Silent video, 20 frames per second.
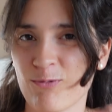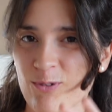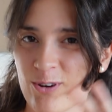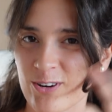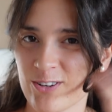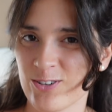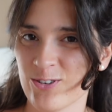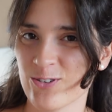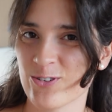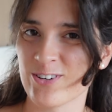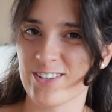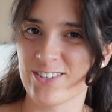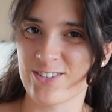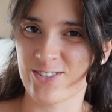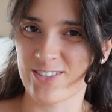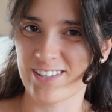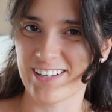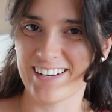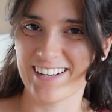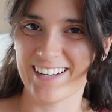what you're
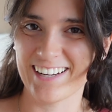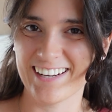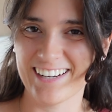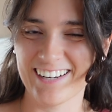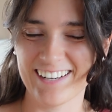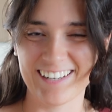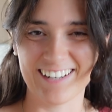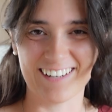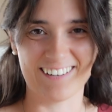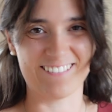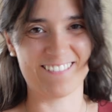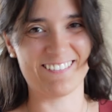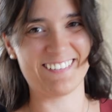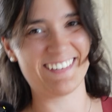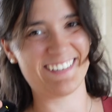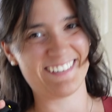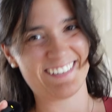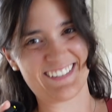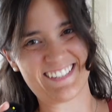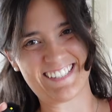interested in and
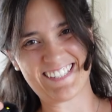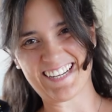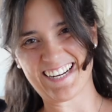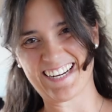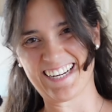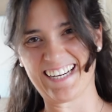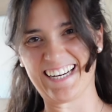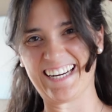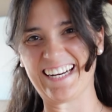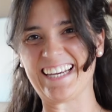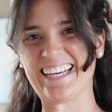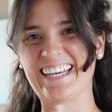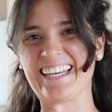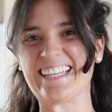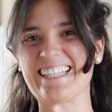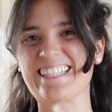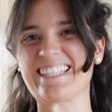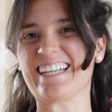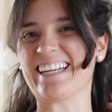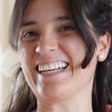what your design
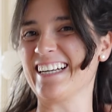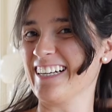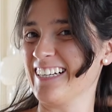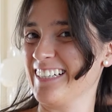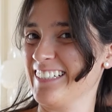is. And